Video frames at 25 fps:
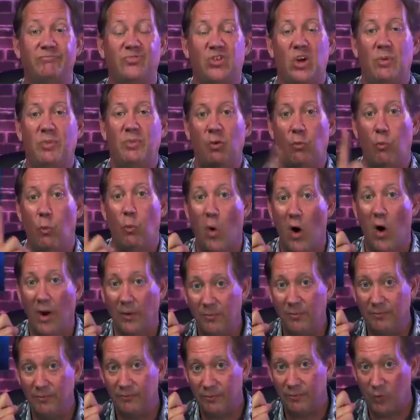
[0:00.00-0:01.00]
Show me
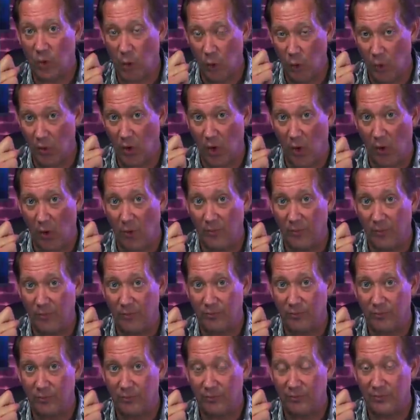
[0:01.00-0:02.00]
one. Uno.
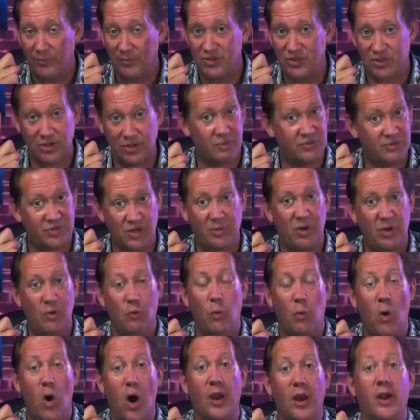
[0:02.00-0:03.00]
Show me
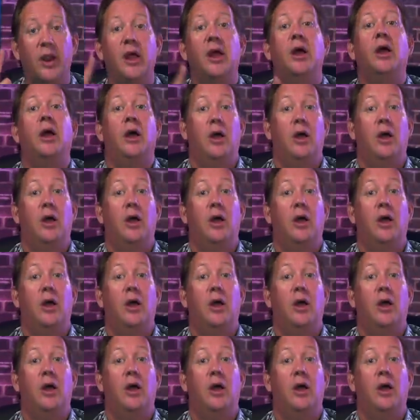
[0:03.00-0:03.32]
one